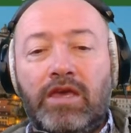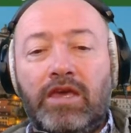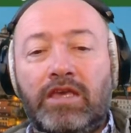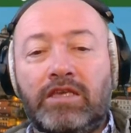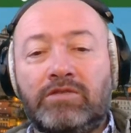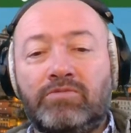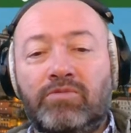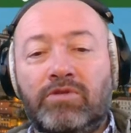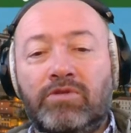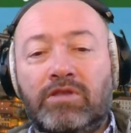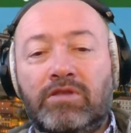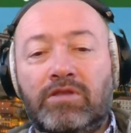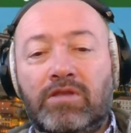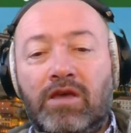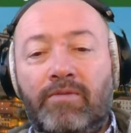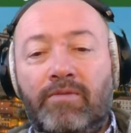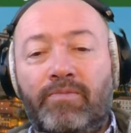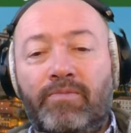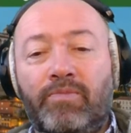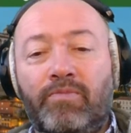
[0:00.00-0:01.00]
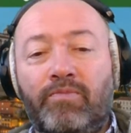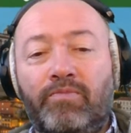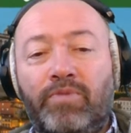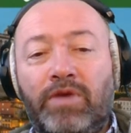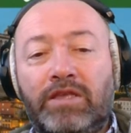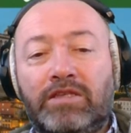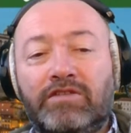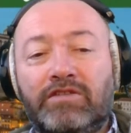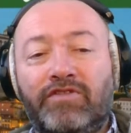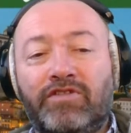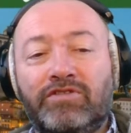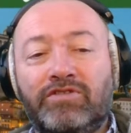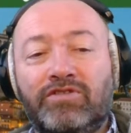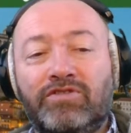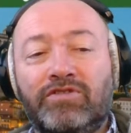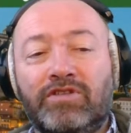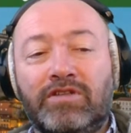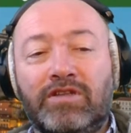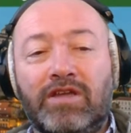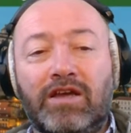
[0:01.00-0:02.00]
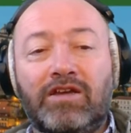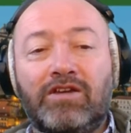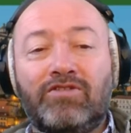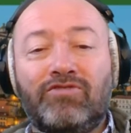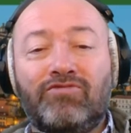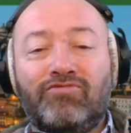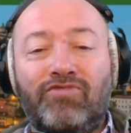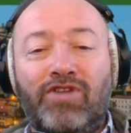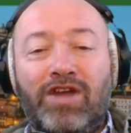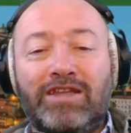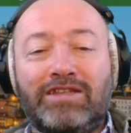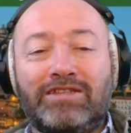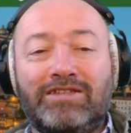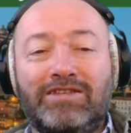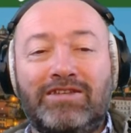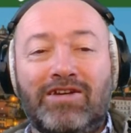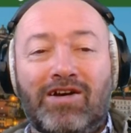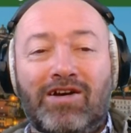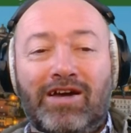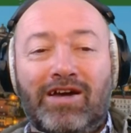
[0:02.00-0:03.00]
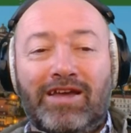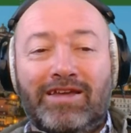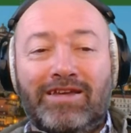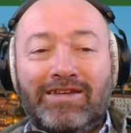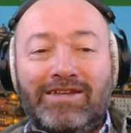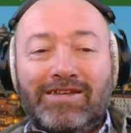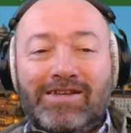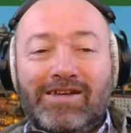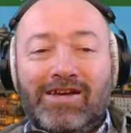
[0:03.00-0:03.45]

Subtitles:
is with Peter von Noonan, a great guy.